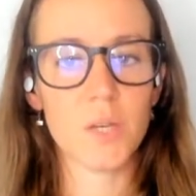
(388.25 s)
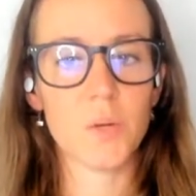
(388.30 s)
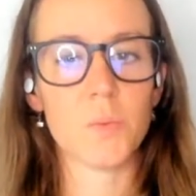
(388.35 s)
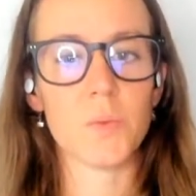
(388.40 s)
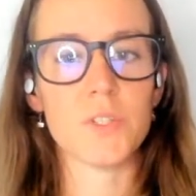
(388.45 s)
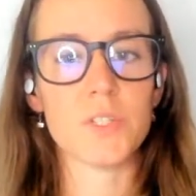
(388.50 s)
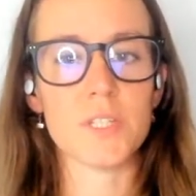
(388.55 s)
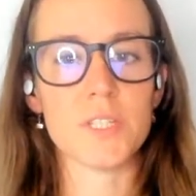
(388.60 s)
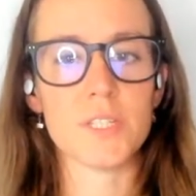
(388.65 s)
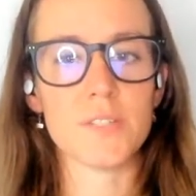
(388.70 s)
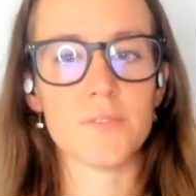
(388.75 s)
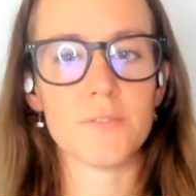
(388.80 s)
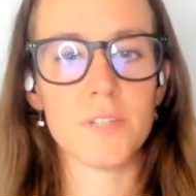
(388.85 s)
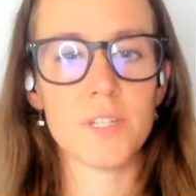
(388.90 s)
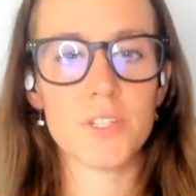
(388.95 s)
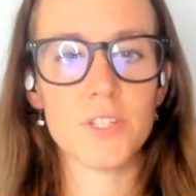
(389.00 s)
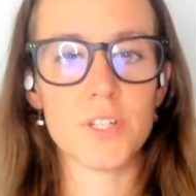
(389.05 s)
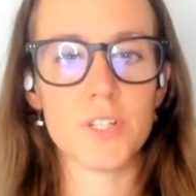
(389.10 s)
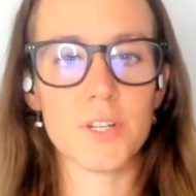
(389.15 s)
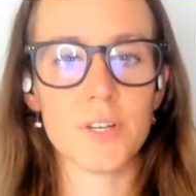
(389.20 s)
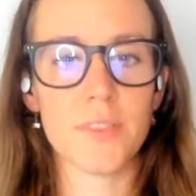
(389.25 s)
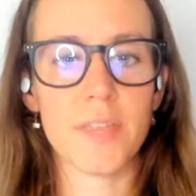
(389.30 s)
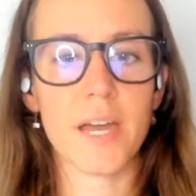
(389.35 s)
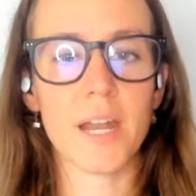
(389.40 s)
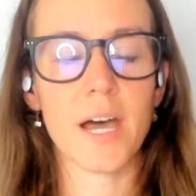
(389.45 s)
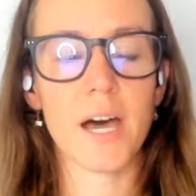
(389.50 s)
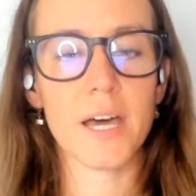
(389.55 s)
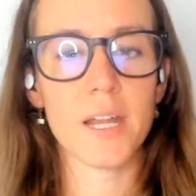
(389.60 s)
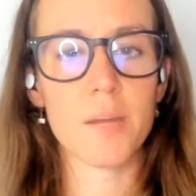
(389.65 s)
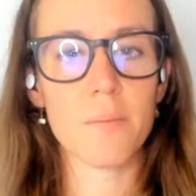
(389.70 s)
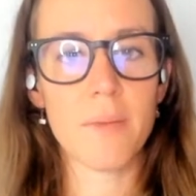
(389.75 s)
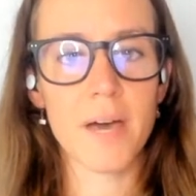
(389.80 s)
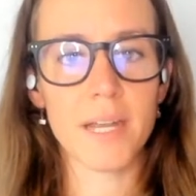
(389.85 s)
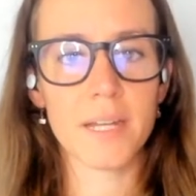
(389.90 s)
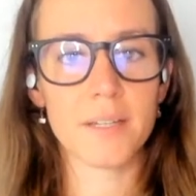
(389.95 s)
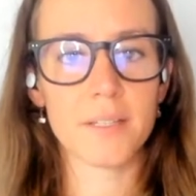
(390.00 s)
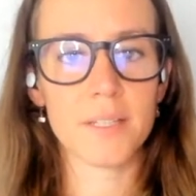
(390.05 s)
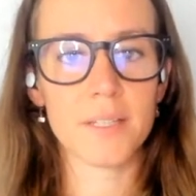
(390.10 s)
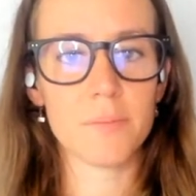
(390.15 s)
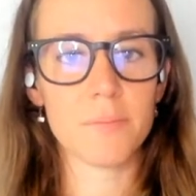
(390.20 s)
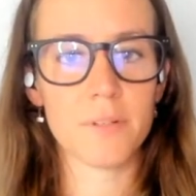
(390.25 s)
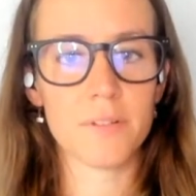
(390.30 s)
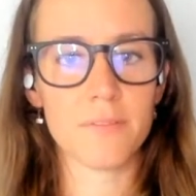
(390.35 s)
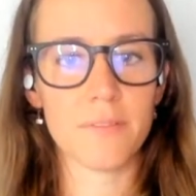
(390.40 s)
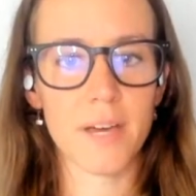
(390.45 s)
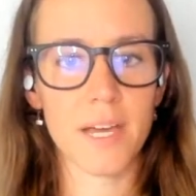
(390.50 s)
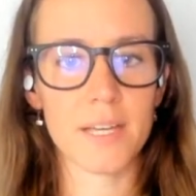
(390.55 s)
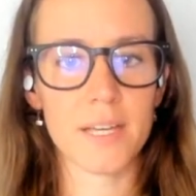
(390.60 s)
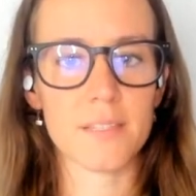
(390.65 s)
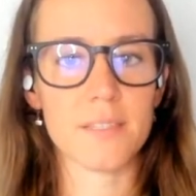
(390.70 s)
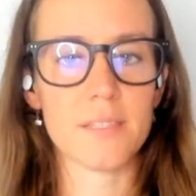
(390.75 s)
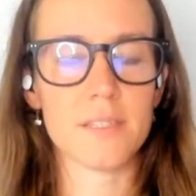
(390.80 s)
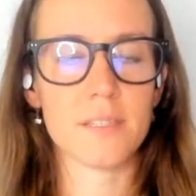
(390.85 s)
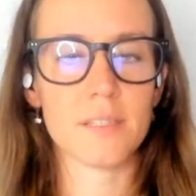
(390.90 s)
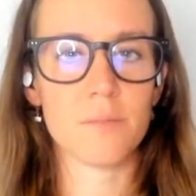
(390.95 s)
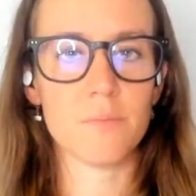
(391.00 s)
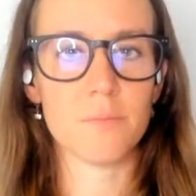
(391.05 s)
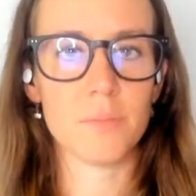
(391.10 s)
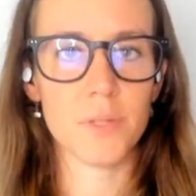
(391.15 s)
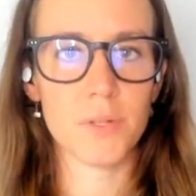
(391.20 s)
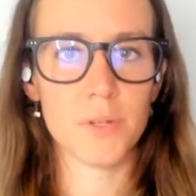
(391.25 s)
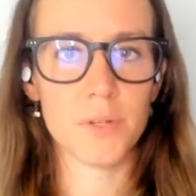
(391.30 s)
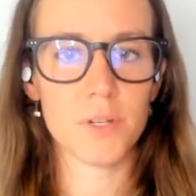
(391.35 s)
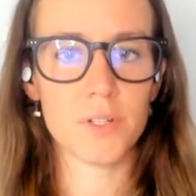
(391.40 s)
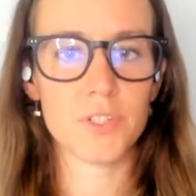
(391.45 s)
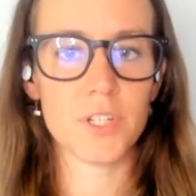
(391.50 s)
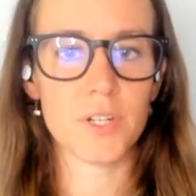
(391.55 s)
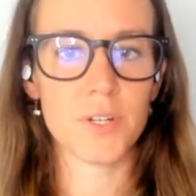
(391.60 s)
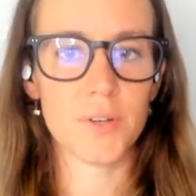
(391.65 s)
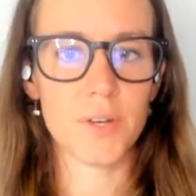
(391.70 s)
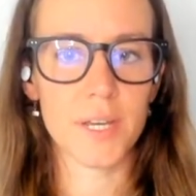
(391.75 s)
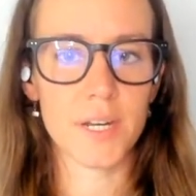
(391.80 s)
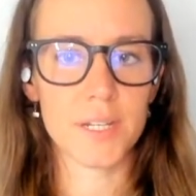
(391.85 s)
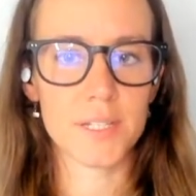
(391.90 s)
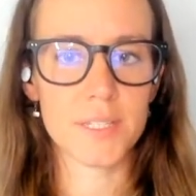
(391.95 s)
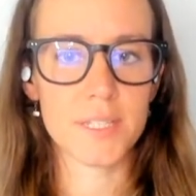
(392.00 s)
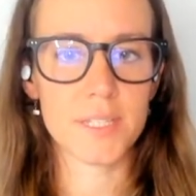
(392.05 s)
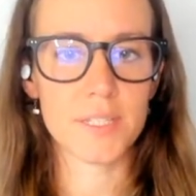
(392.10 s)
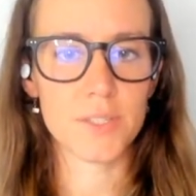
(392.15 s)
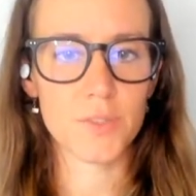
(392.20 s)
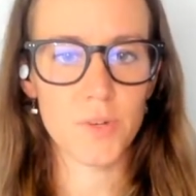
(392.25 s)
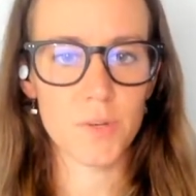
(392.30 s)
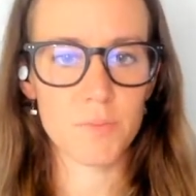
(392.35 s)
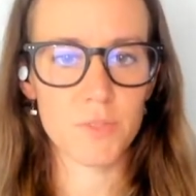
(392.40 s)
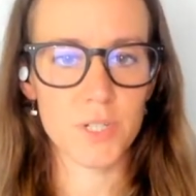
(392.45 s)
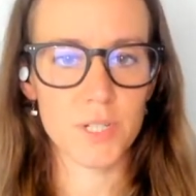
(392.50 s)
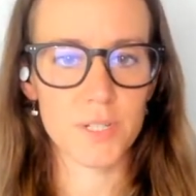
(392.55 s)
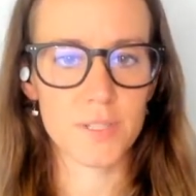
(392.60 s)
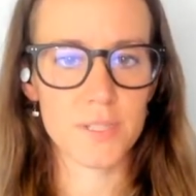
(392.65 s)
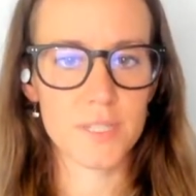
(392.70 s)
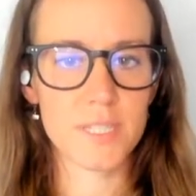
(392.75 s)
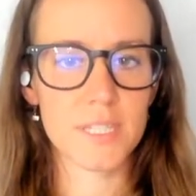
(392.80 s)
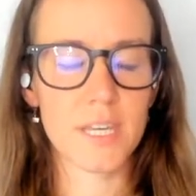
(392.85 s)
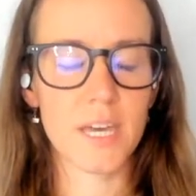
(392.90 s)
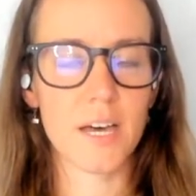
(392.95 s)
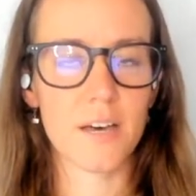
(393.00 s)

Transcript: which is a feature that automatically provides computer generated descriptions